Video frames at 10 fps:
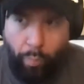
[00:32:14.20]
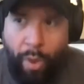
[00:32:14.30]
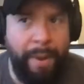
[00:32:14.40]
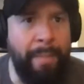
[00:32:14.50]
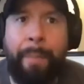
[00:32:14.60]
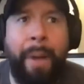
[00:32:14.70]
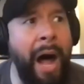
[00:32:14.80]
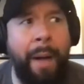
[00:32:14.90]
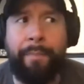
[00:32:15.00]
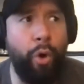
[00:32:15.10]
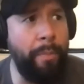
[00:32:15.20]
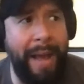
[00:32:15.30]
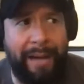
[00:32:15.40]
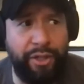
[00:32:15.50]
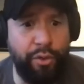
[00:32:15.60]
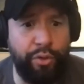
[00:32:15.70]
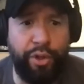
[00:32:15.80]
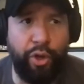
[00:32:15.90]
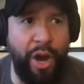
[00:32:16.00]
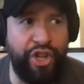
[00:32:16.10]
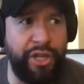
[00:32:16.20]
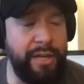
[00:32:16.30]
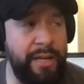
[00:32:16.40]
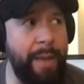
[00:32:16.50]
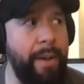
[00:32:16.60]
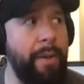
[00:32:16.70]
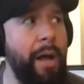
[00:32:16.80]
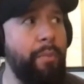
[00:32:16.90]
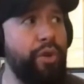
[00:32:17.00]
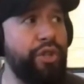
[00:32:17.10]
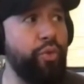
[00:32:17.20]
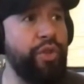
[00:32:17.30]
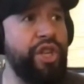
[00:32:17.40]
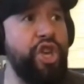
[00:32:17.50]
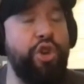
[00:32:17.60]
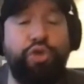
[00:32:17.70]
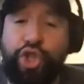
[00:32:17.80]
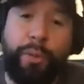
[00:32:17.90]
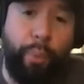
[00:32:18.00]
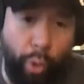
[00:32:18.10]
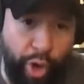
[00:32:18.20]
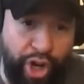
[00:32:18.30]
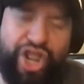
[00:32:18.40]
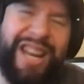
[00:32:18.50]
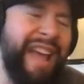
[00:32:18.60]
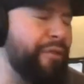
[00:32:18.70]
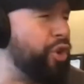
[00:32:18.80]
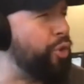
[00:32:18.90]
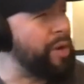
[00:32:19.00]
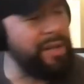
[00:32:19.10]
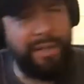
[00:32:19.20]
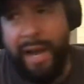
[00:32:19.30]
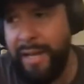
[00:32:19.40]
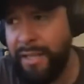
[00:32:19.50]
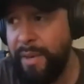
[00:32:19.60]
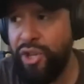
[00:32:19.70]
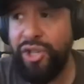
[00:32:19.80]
but my mom, going back to the question, yeah, my mom was a huge supporter, never criticized me.